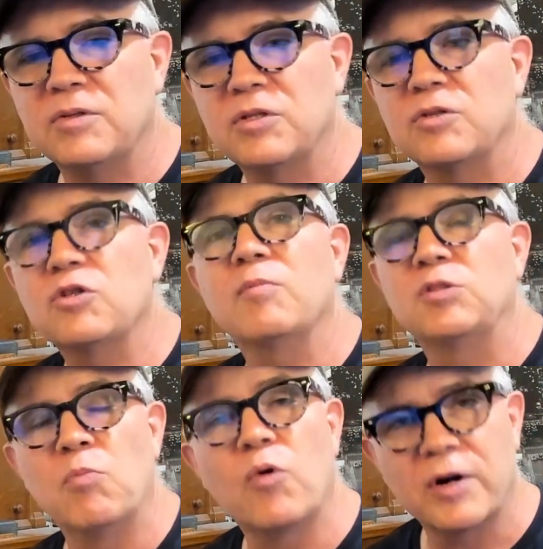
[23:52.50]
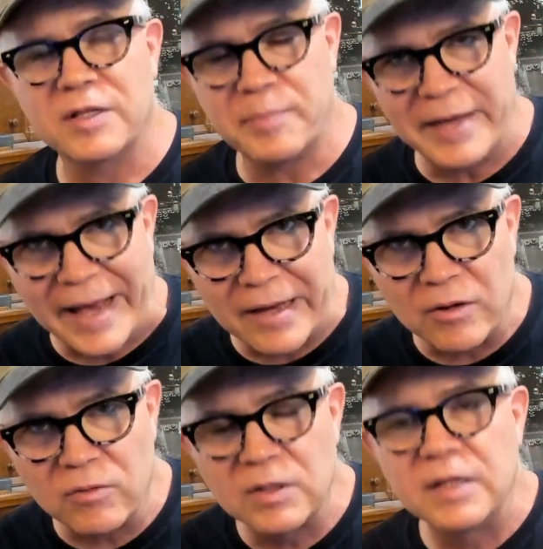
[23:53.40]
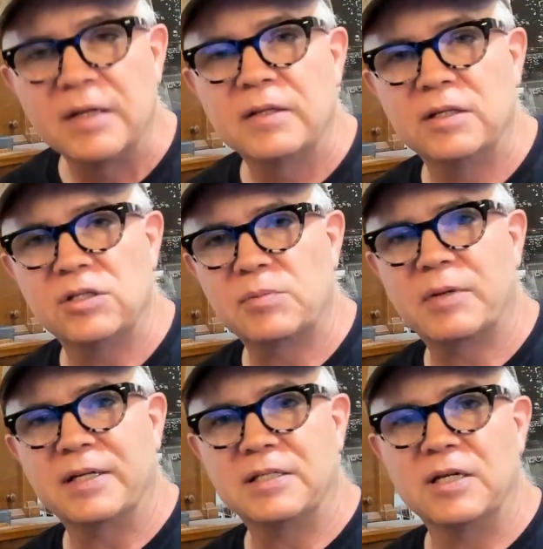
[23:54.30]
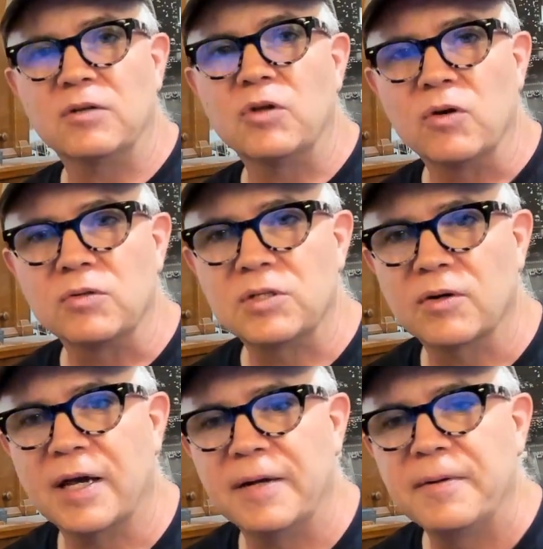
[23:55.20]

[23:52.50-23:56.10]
so much more to the piano than just playing single notes. Okay.